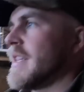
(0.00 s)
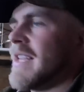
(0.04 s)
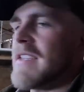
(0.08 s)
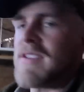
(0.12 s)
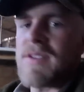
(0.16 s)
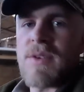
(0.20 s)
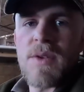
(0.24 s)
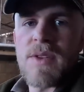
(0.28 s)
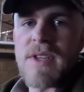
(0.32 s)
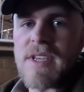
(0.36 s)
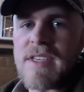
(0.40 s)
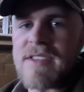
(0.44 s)
that's
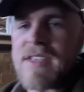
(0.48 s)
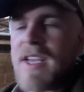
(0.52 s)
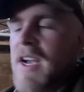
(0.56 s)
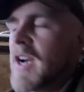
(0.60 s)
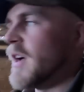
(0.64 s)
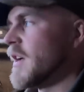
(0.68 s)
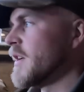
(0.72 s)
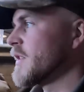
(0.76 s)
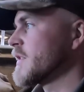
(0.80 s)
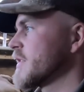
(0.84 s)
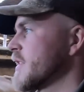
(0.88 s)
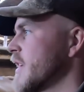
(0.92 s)
all these
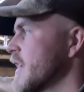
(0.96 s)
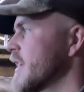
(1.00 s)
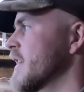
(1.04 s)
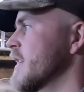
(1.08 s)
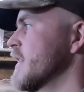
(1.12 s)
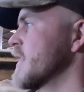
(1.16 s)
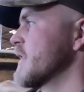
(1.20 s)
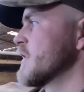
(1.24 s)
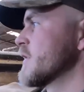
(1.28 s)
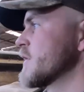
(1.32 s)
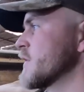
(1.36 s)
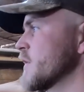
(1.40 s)
girls
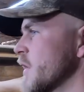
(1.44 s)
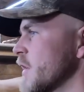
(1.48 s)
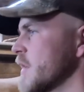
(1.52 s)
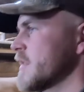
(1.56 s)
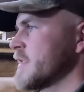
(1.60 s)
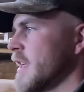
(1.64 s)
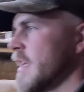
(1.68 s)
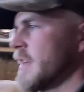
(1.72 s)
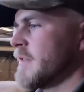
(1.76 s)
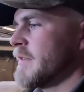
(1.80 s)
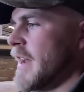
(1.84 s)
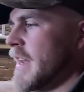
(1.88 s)

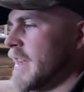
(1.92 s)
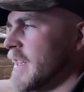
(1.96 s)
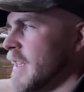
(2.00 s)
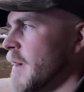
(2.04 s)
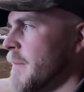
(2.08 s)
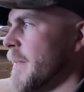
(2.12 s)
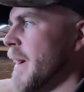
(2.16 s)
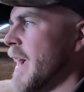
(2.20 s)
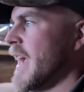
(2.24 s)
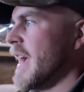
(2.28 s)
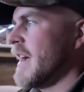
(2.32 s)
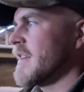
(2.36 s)
sorted, ready to go
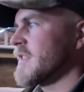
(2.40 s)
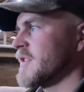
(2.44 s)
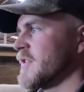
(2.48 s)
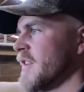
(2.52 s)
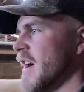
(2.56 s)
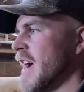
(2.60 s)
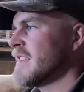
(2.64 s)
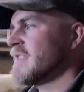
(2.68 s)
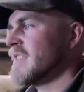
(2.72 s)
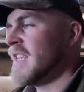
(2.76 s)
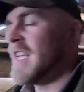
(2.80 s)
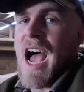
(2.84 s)
back out to
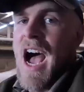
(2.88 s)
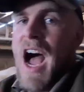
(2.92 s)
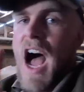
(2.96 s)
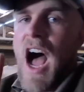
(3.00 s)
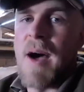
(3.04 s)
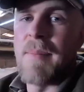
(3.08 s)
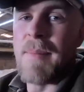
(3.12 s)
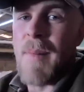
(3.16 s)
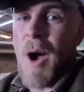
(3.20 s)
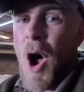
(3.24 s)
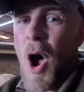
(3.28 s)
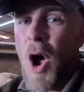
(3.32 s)
grass.
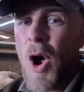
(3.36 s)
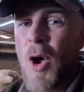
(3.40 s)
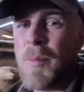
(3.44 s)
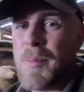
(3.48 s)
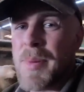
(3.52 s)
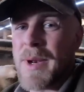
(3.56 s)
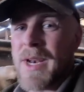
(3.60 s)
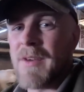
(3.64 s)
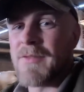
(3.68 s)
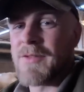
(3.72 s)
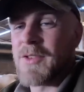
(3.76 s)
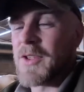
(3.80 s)
I'm
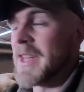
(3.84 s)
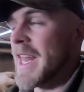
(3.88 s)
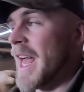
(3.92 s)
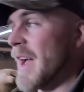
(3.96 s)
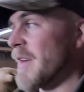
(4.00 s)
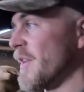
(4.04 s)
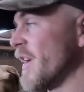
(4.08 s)
hoping I've done that